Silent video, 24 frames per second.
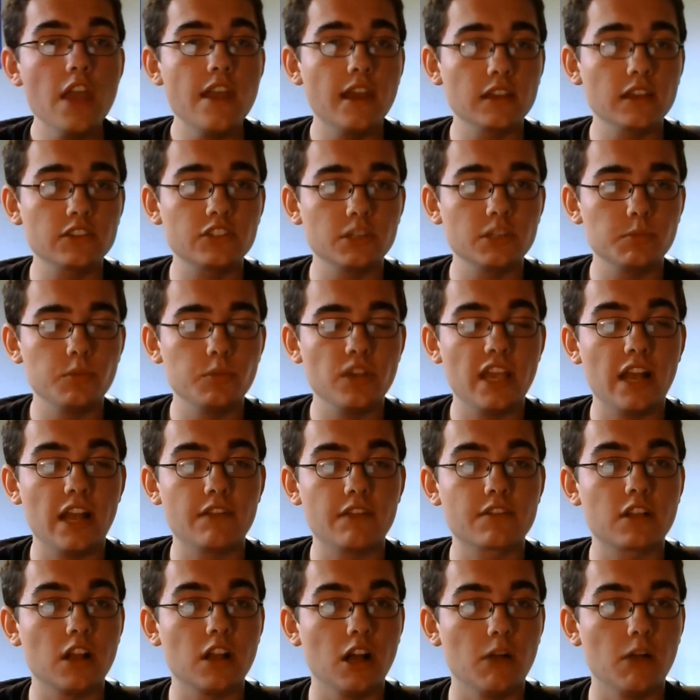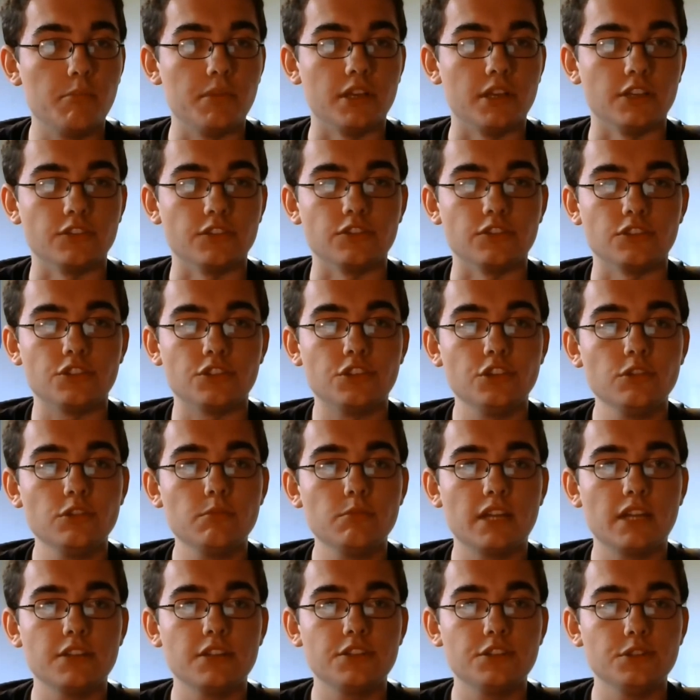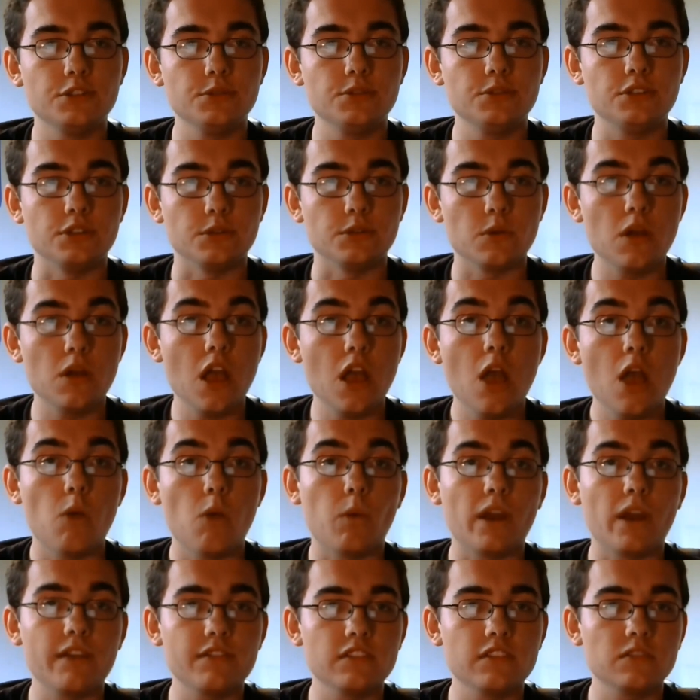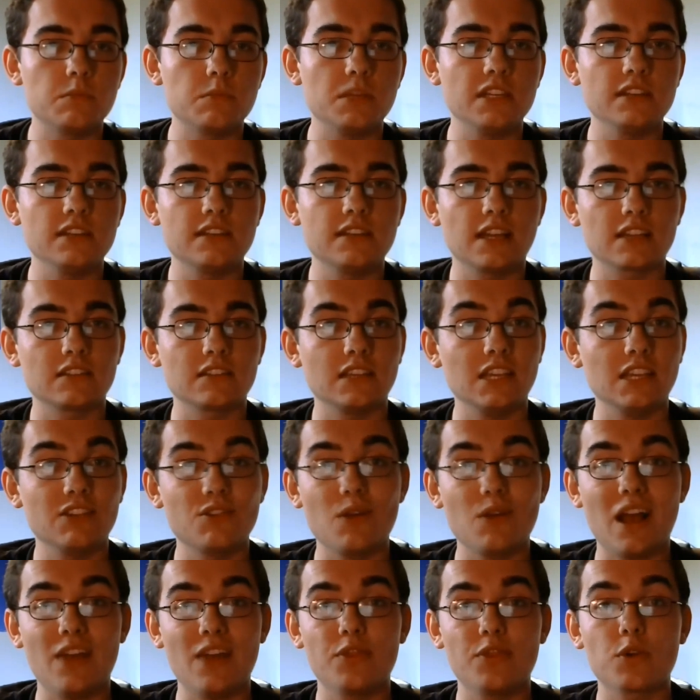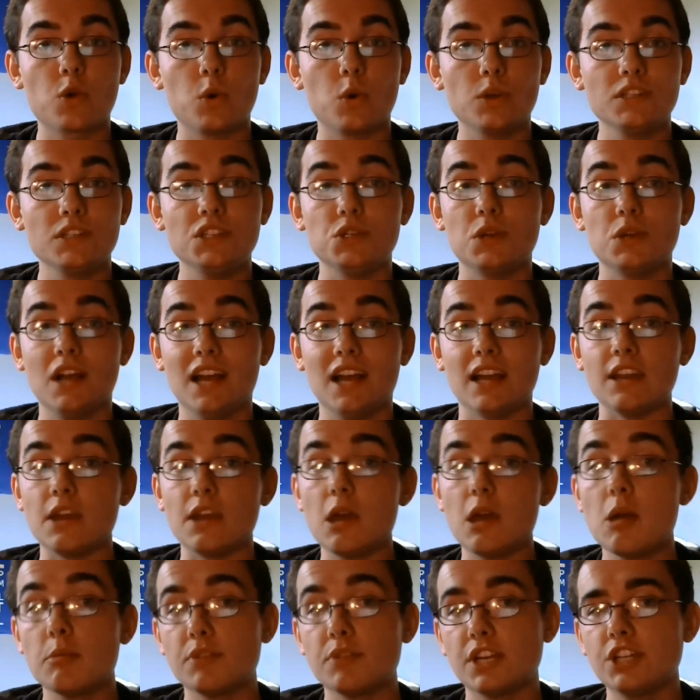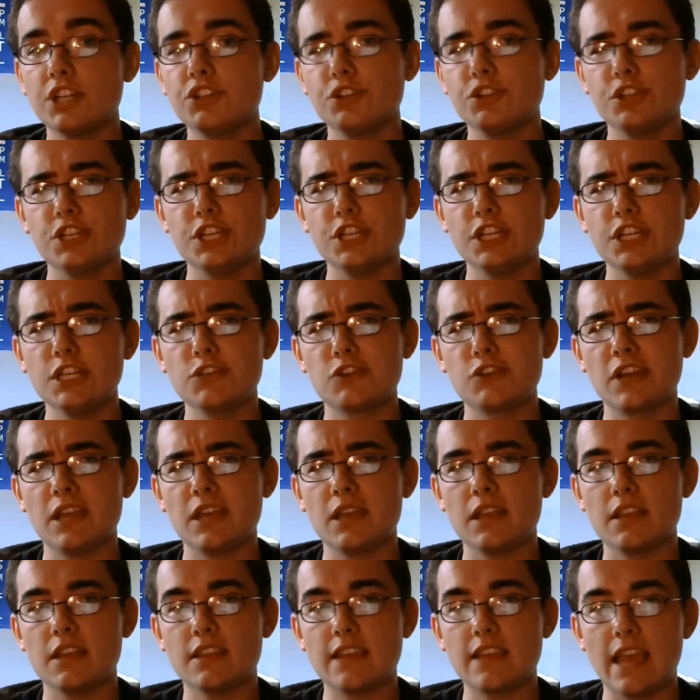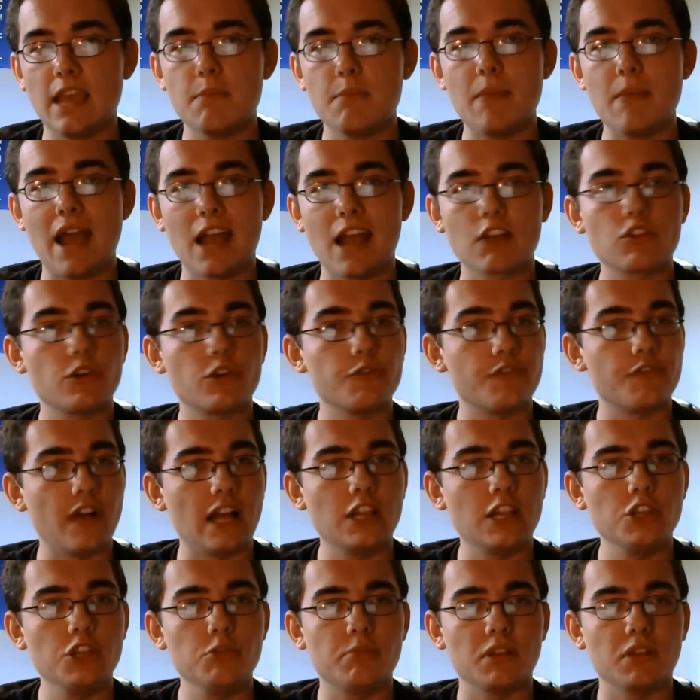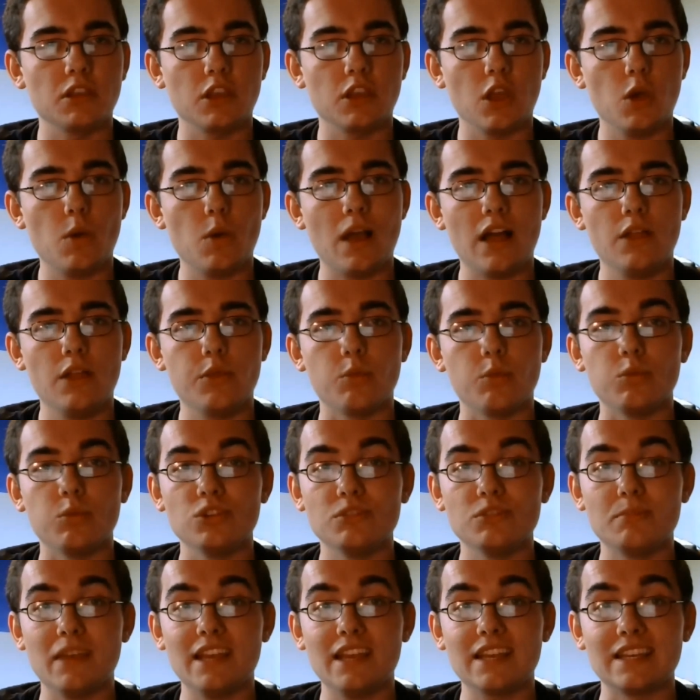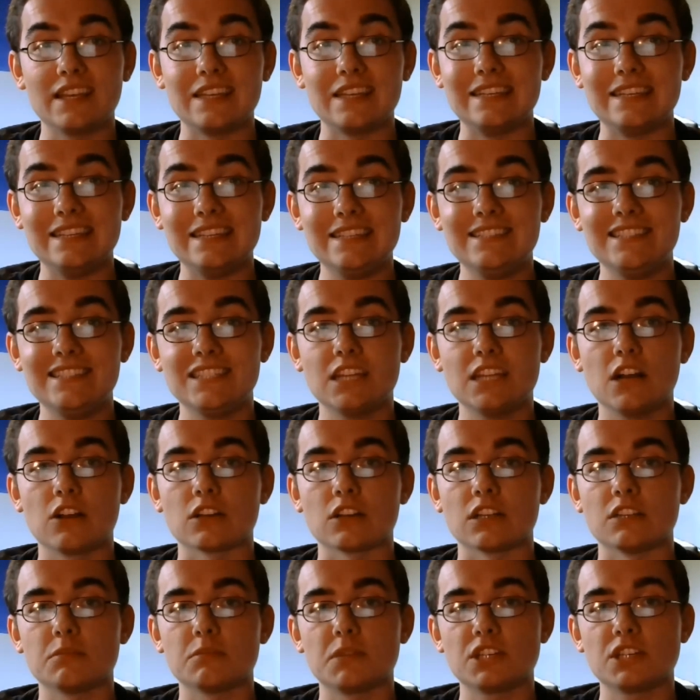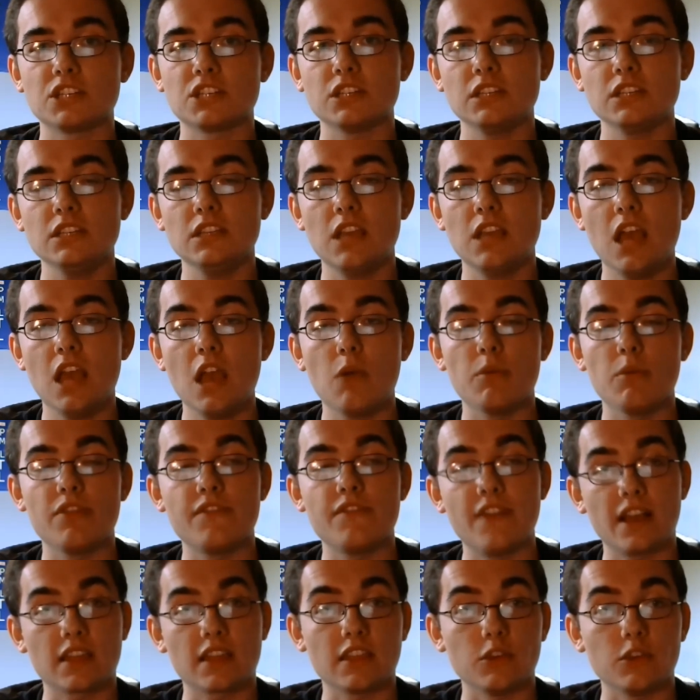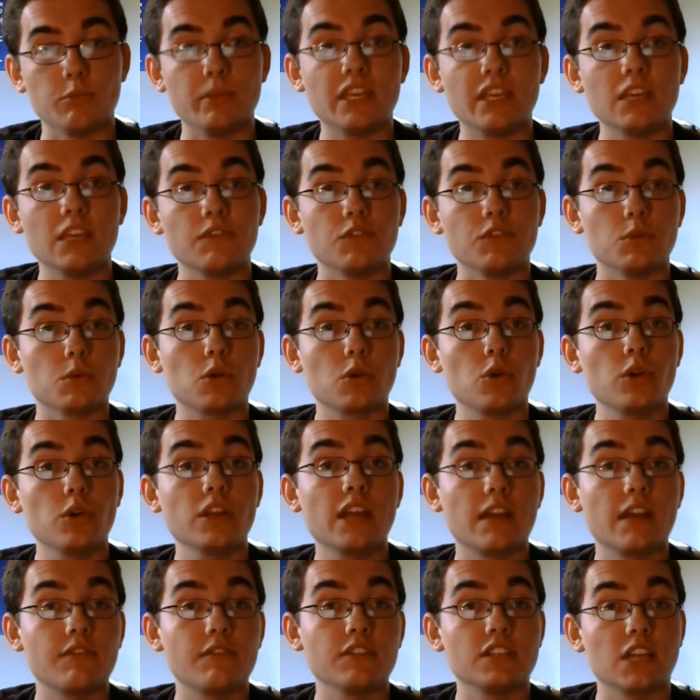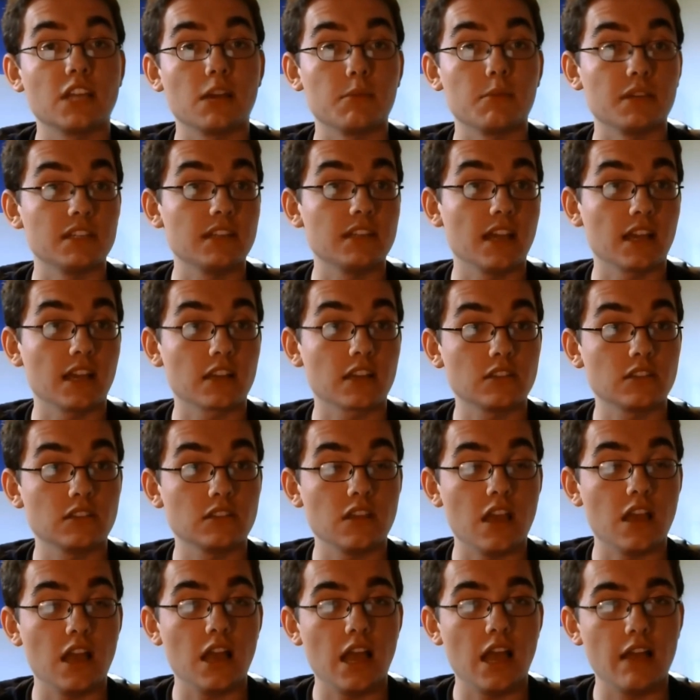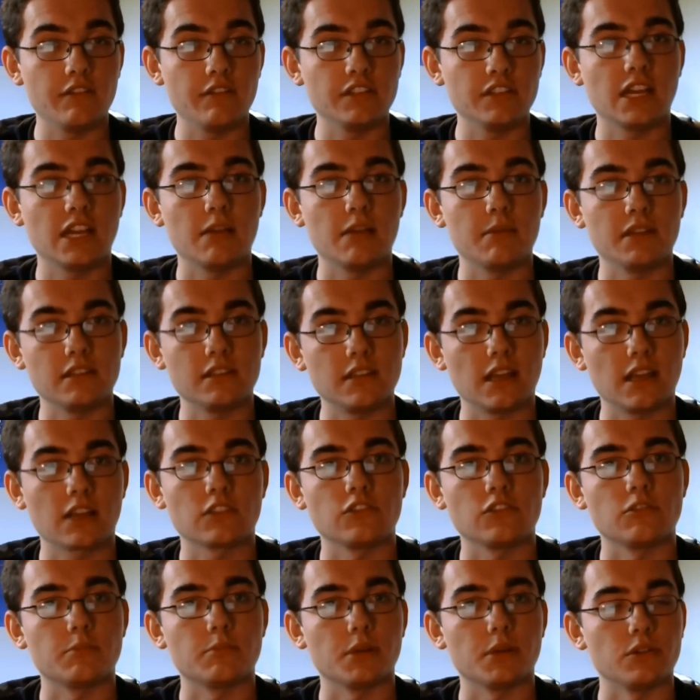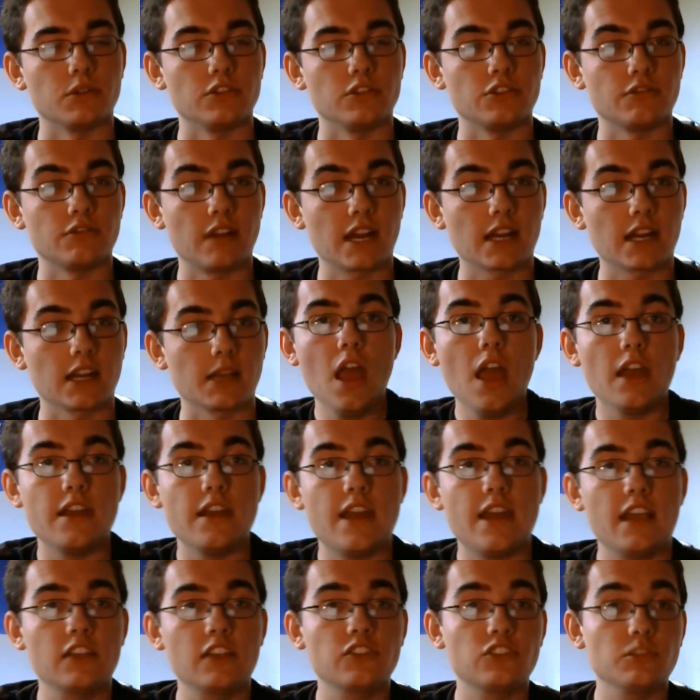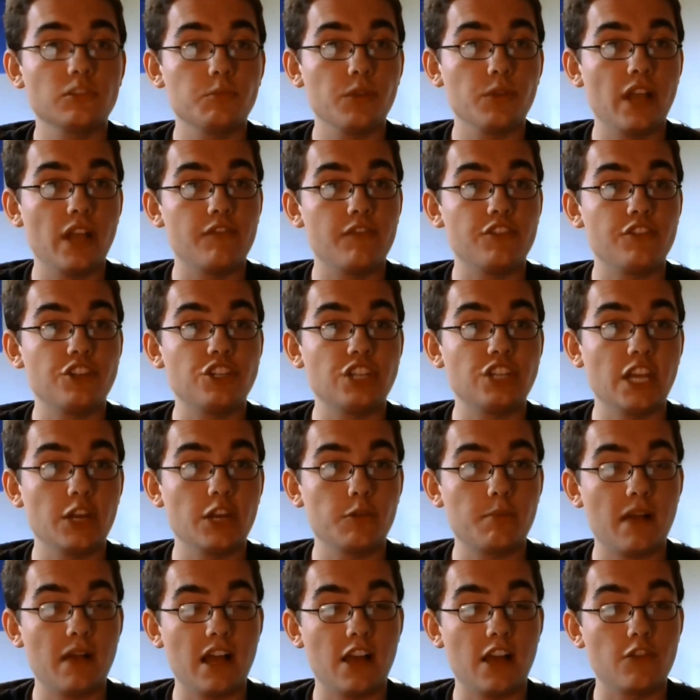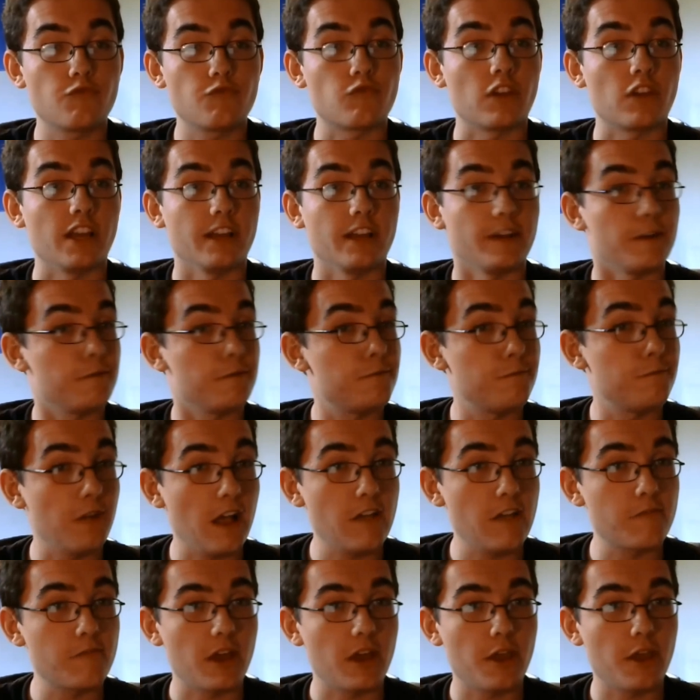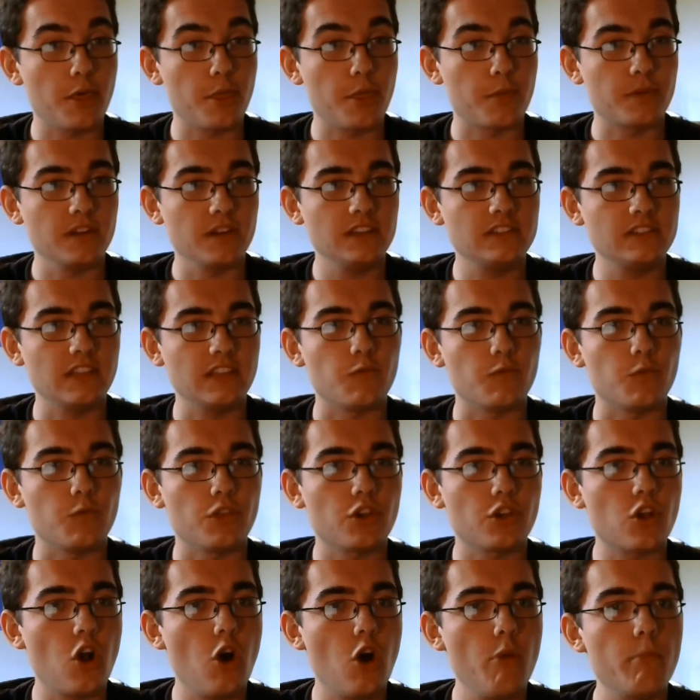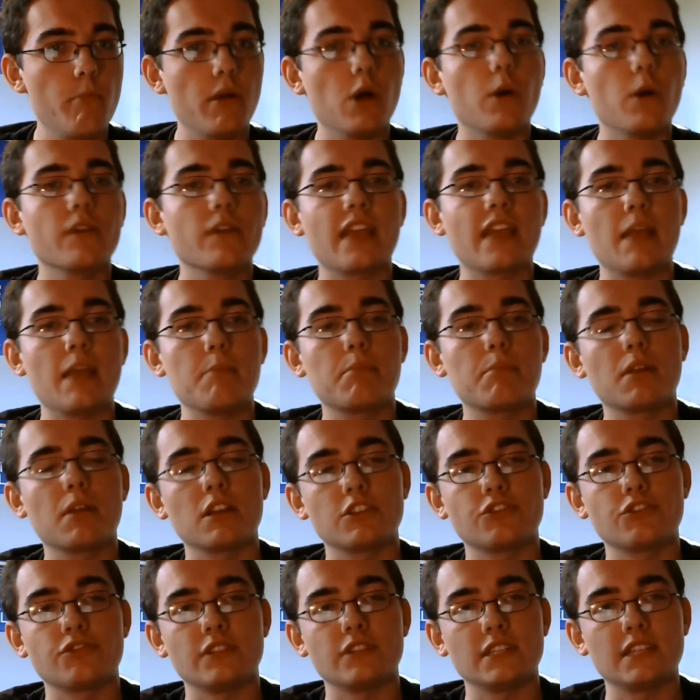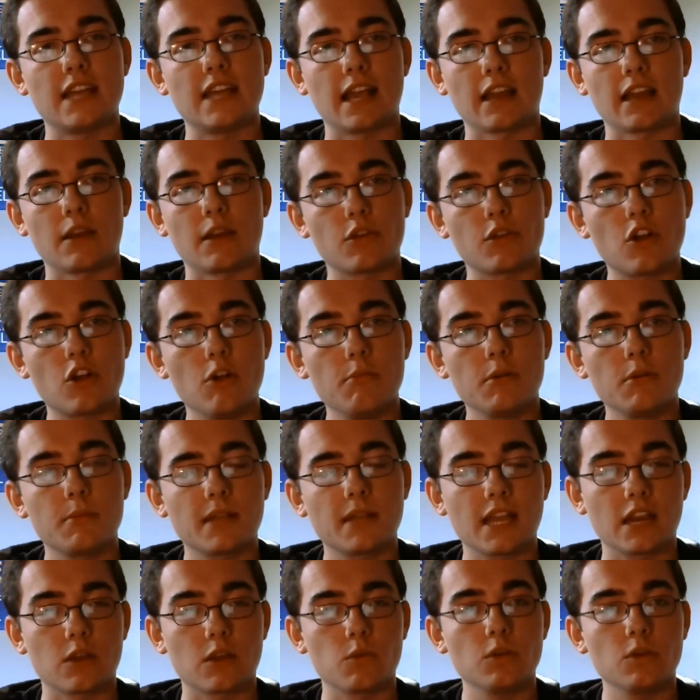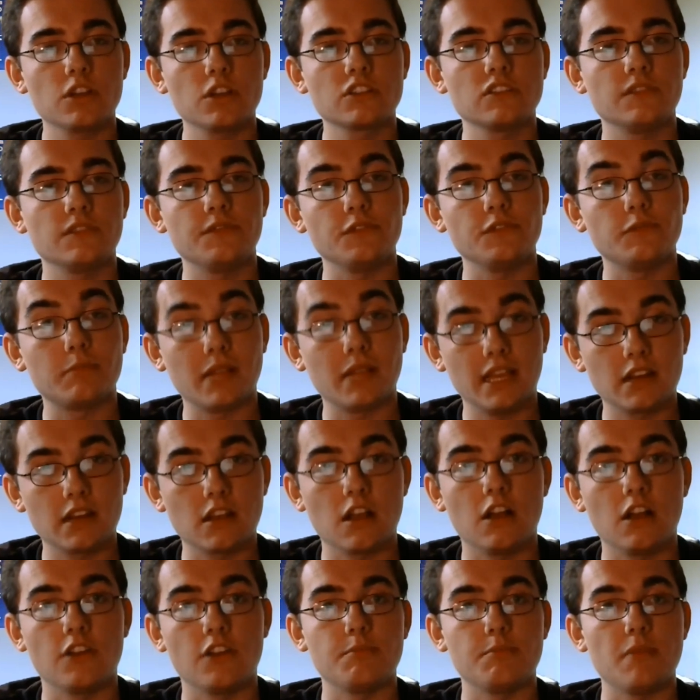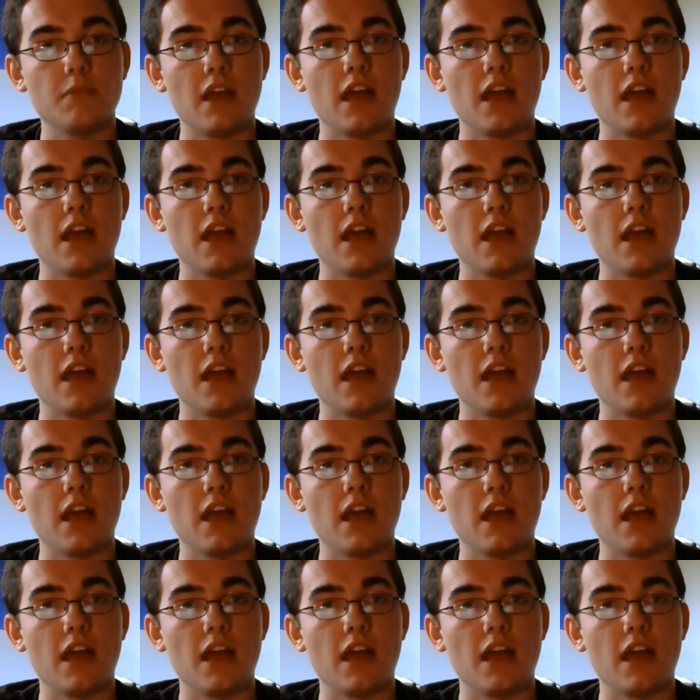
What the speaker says: Next up we have Cutpurse, a 2 mana 2/2. Whenever this minion attacks a hero, add the coin to your hand. Potential early game aggro value, but low health would make it an easy target, especially with the fact that it would be giving you a coin every time it attacks your opponent directly. Next up we have the Shadowpan Rider, 5 mana 3/7 with a combo of gain +3 attack. Now the combo mechanic works if you've played a card